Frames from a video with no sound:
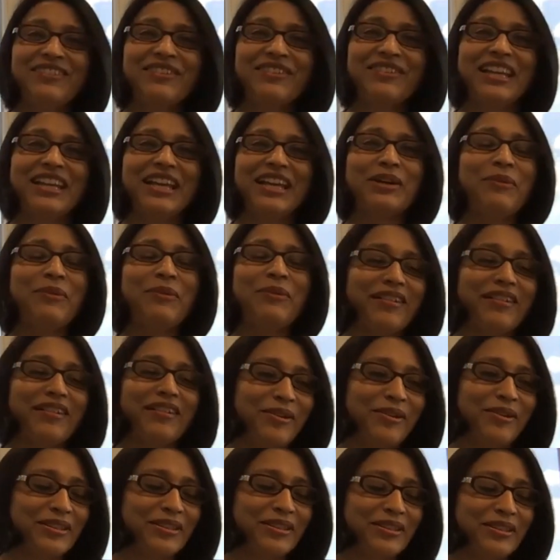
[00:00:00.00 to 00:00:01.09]
really
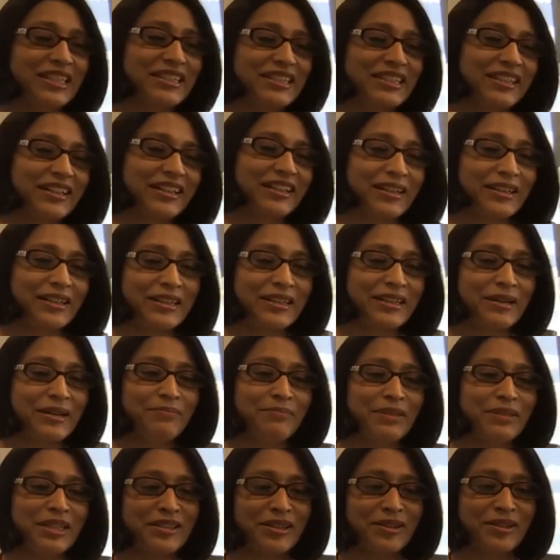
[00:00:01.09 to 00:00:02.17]
acquiring all these uh,
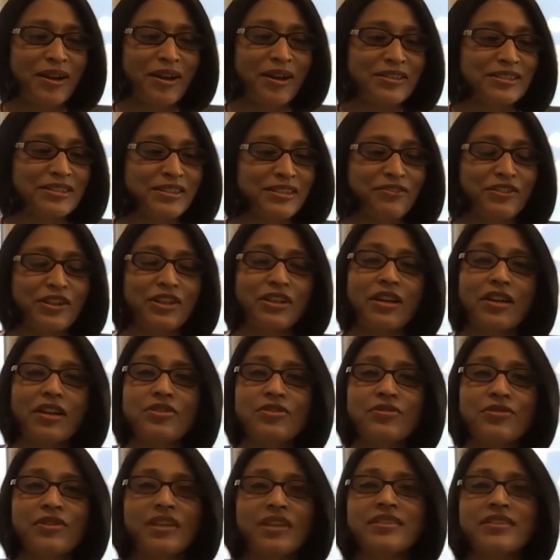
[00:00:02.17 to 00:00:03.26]
companies across different
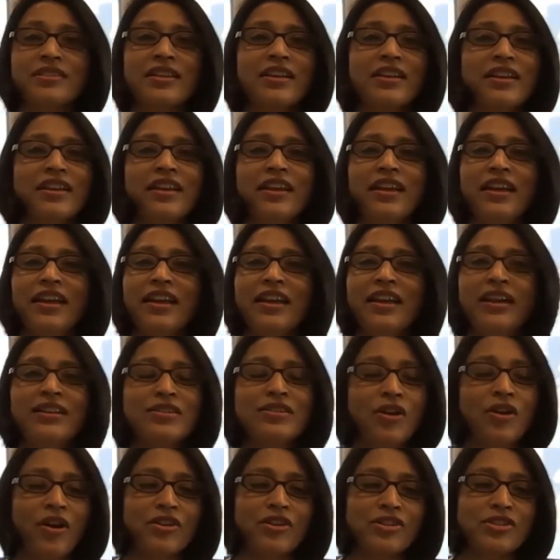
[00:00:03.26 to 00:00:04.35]
countries in
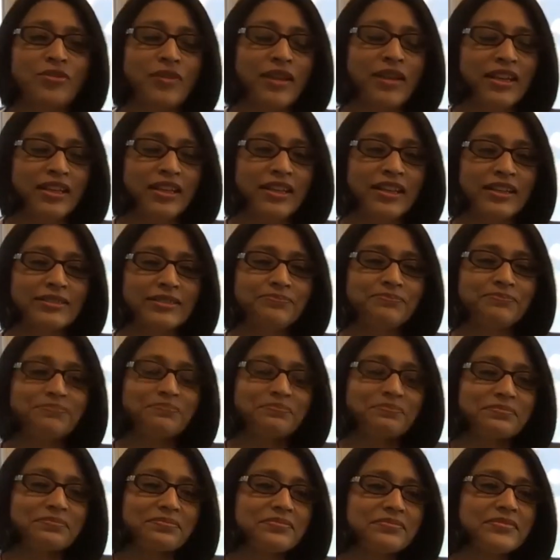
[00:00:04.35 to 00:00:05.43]
Australia,
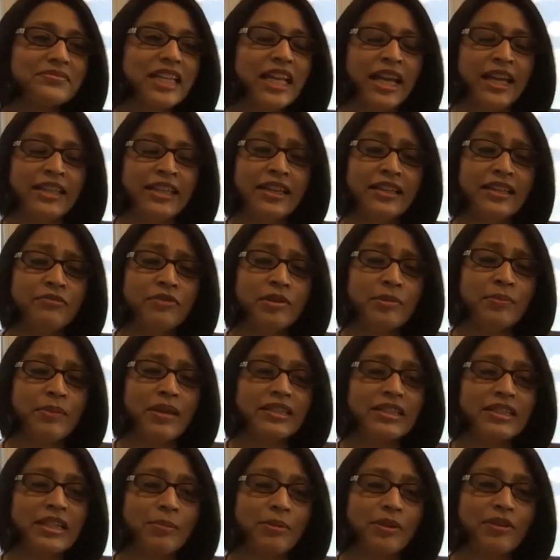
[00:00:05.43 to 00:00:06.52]
and then we made
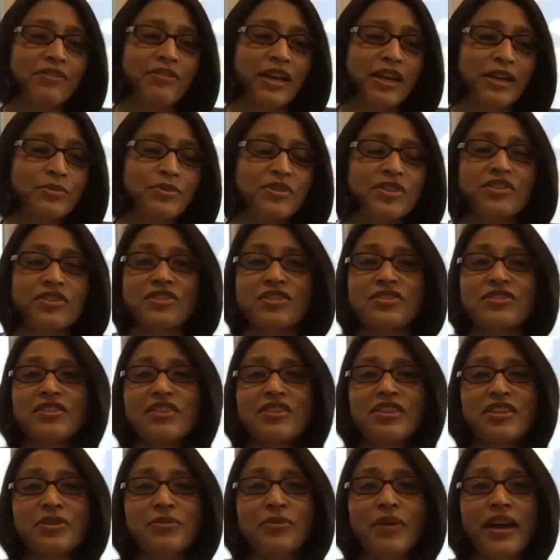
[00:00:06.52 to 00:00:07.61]
a couple of acquisitions in
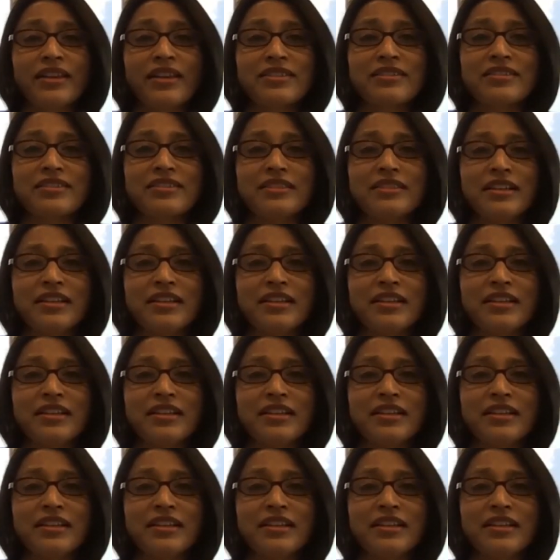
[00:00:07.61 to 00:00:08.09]
the U.S.